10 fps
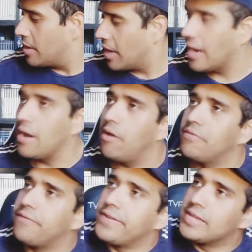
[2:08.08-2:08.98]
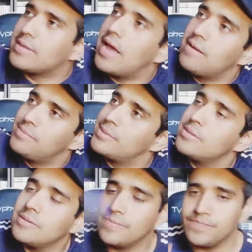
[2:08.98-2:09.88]
Gotta love the Phoenix games.
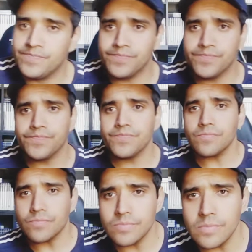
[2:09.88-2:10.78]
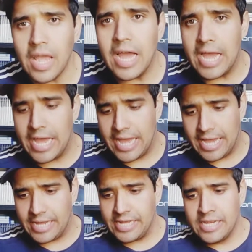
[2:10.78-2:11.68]
Uh,
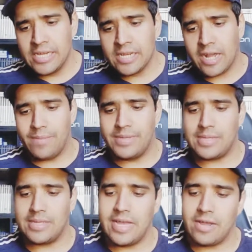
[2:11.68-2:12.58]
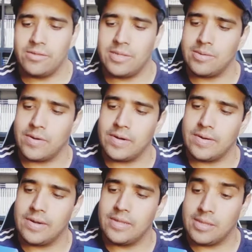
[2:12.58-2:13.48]
Carmen Sandiego, the secret,
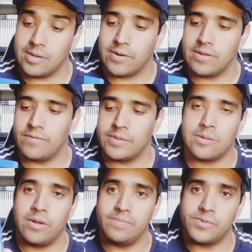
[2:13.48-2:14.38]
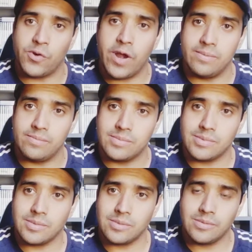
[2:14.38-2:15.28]
the secret of the stolen drums.
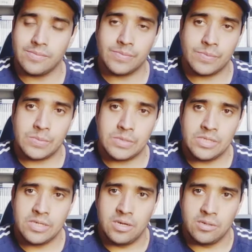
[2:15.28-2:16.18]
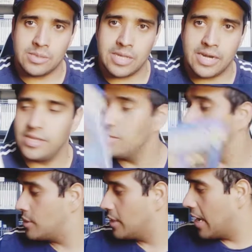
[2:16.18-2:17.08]
It's like an
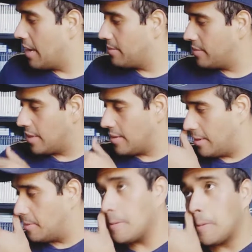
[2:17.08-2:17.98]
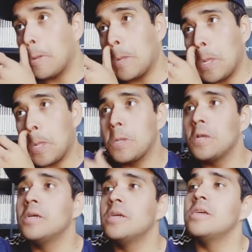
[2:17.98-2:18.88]
interesting game, doesn't
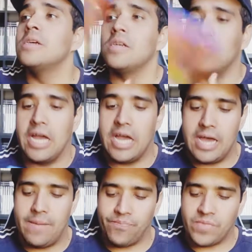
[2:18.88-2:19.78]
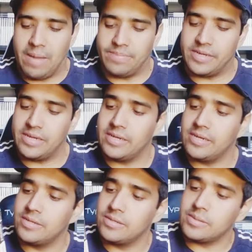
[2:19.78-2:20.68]
it? Uh,
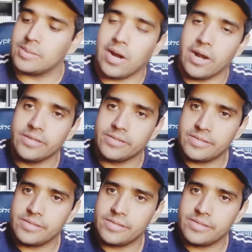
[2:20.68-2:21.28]
Captain Scarlet,